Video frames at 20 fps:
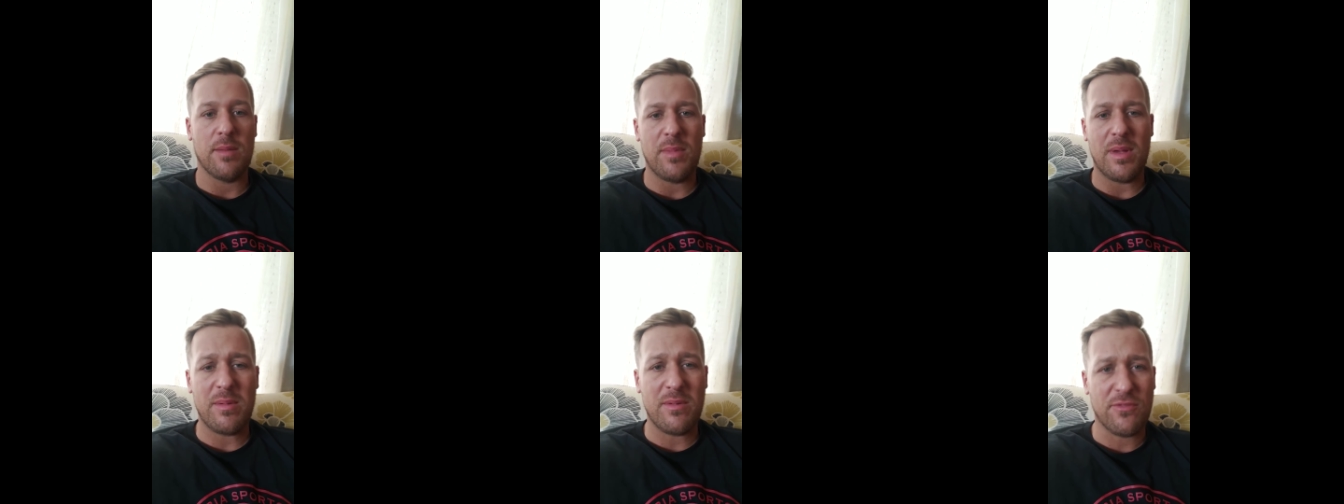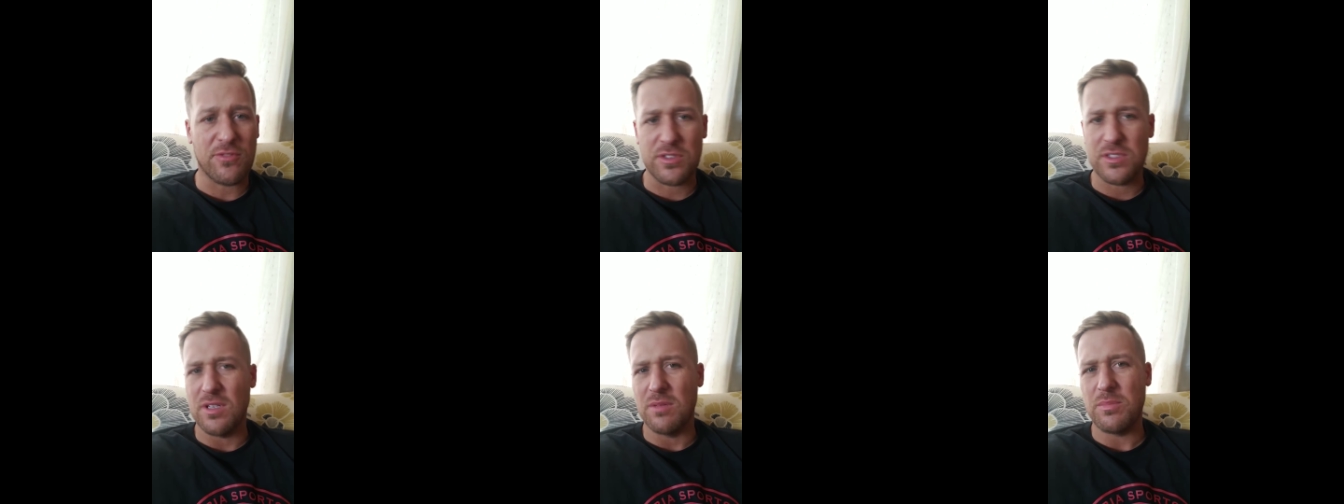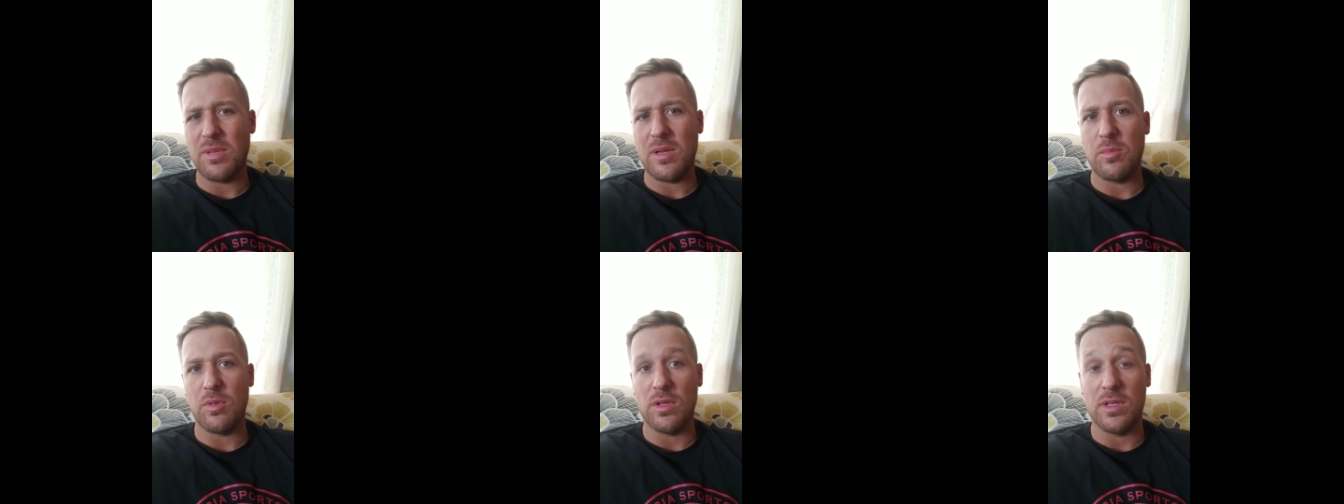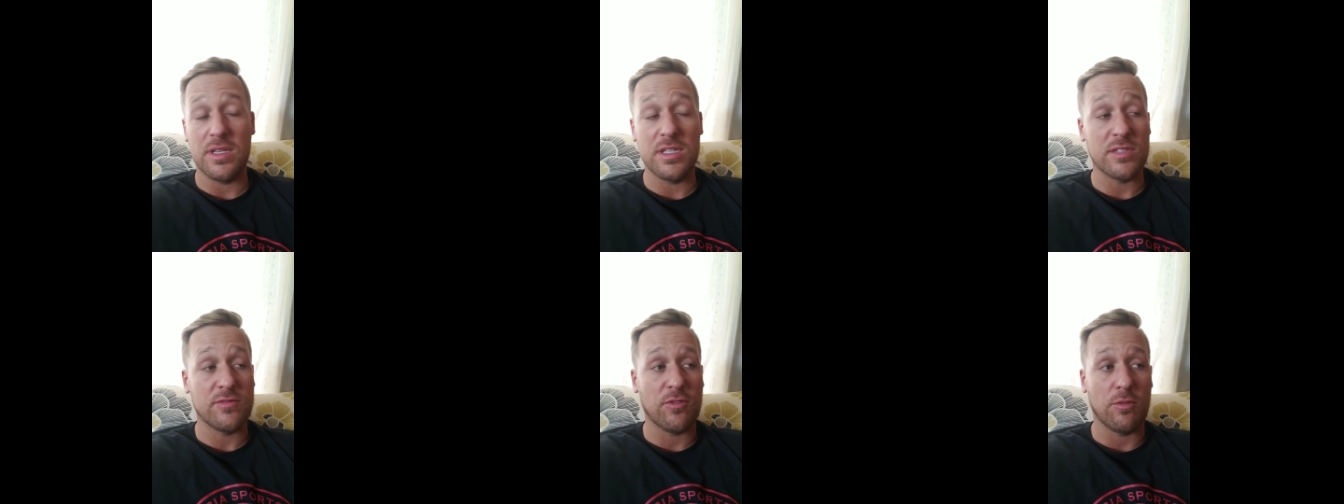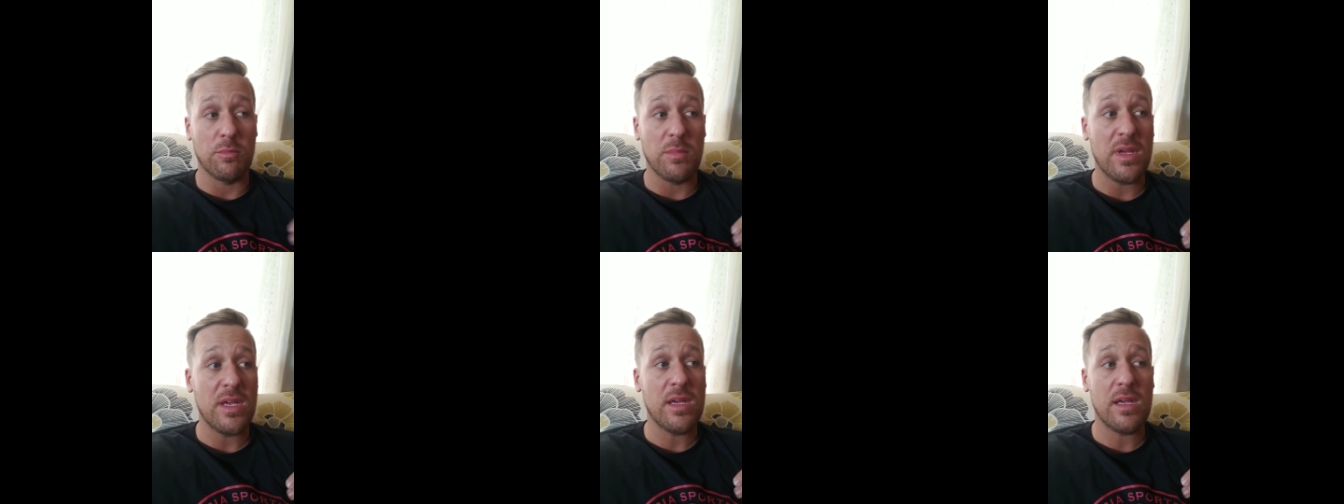Maybe for some people it is. For
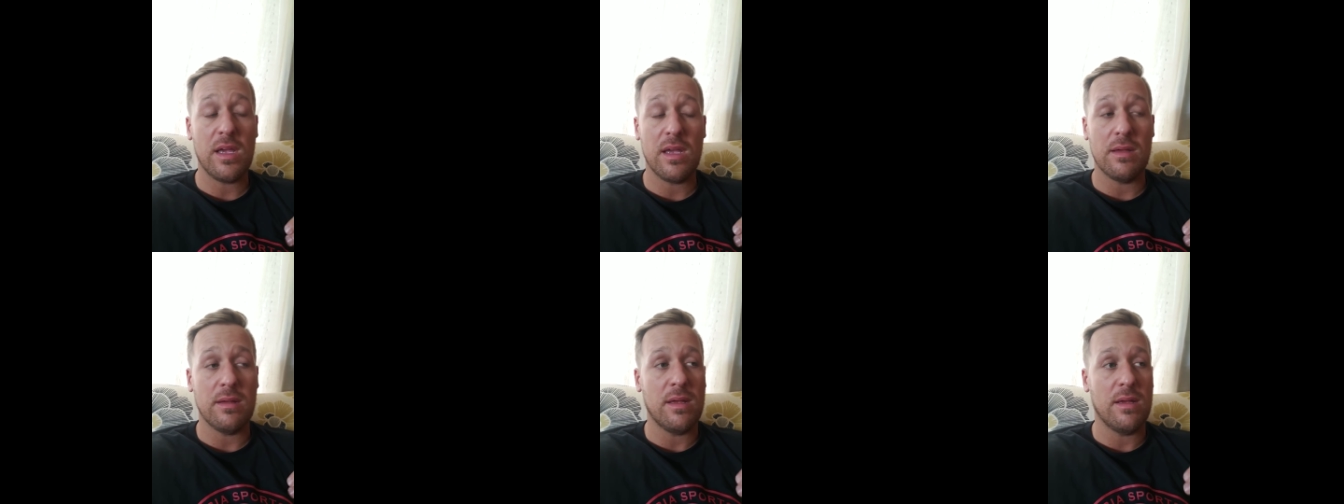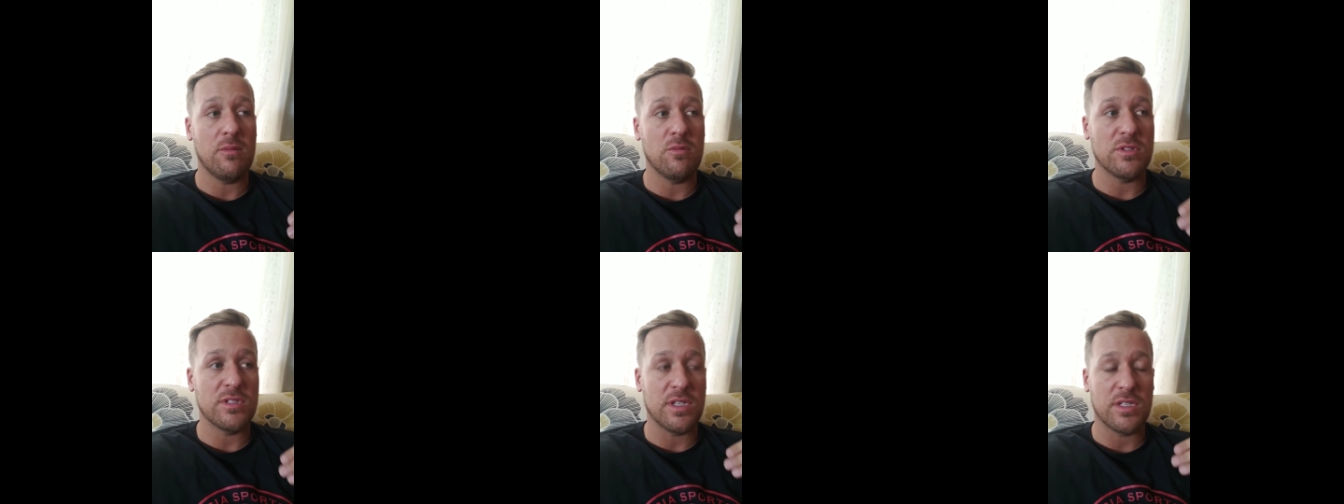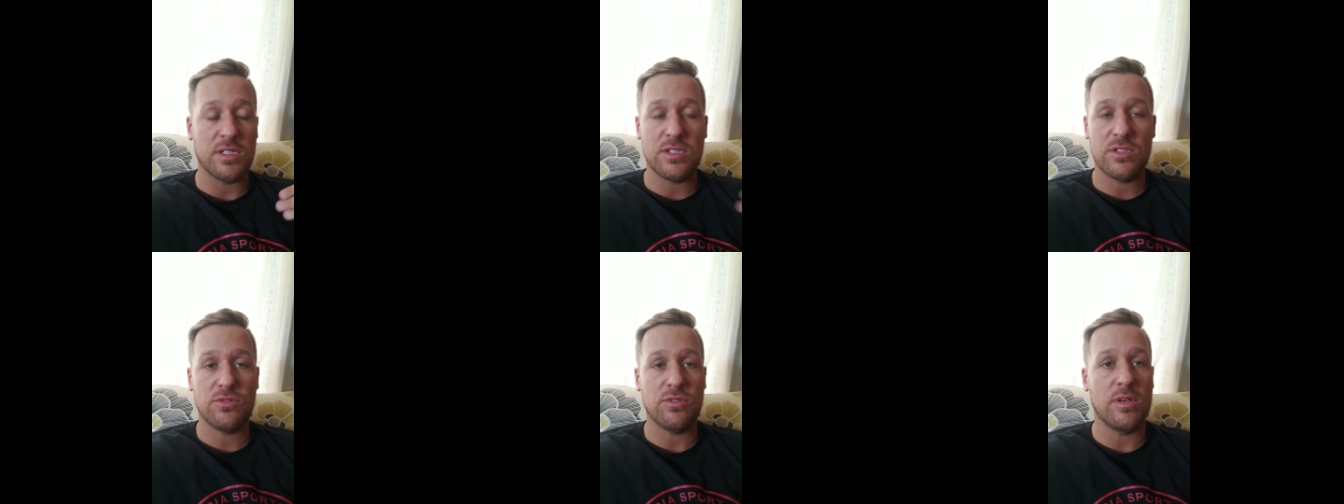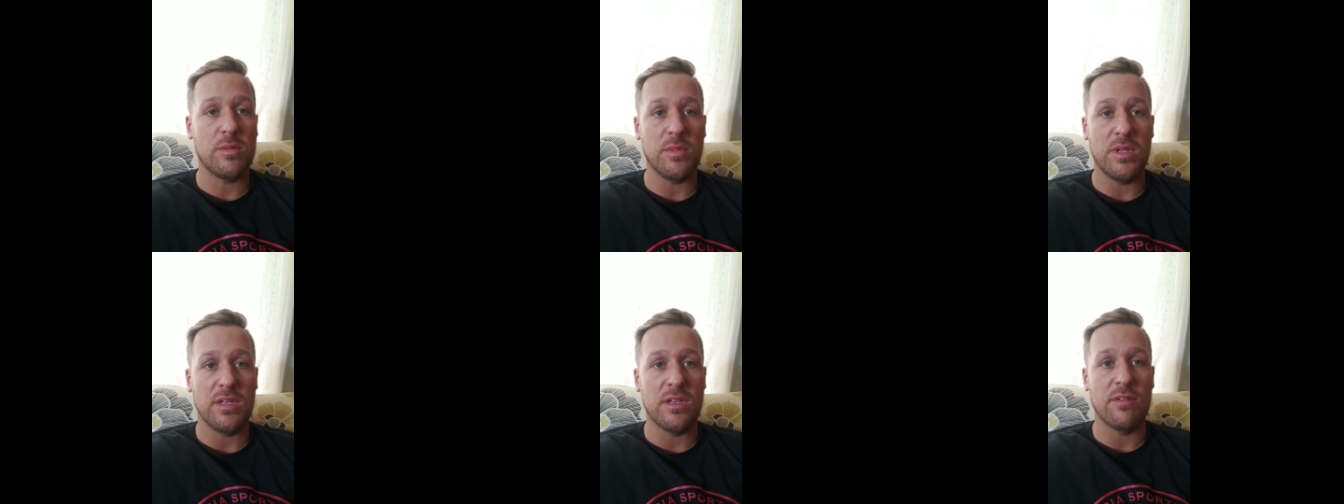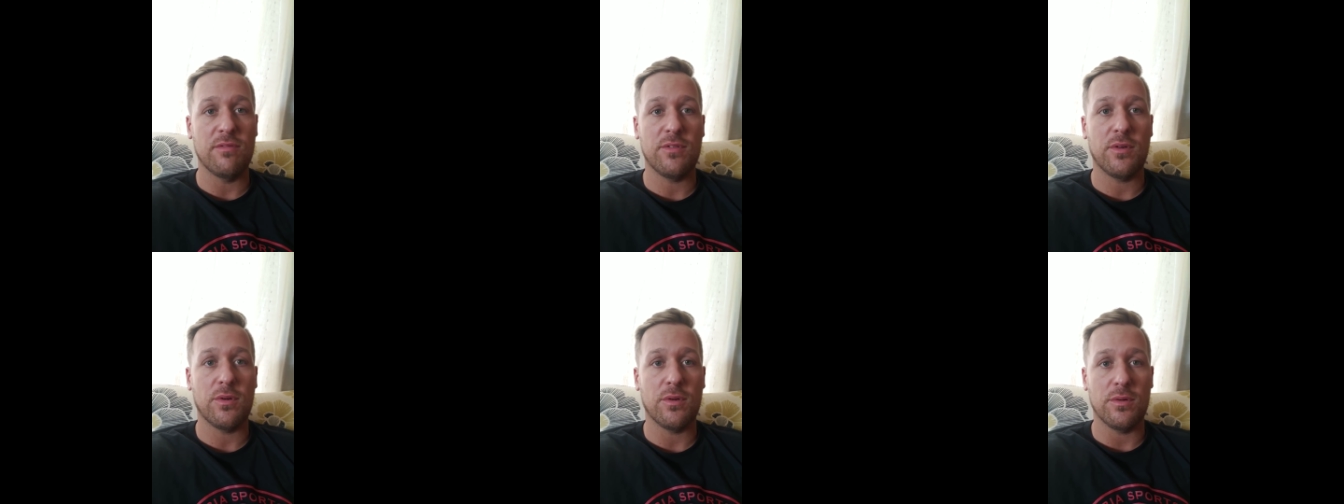me, it was extremely
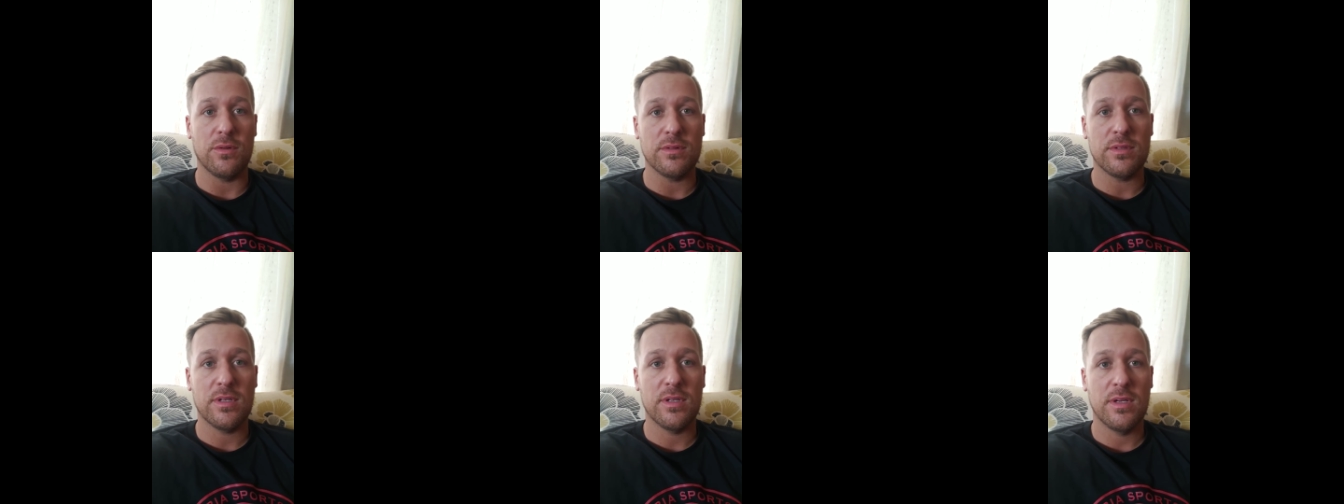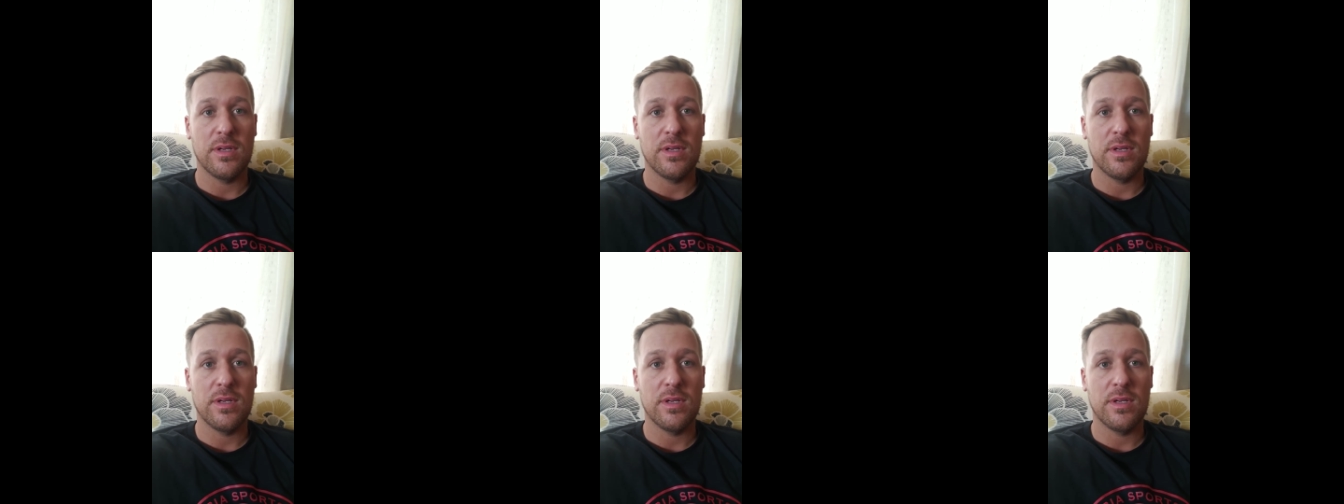difficult.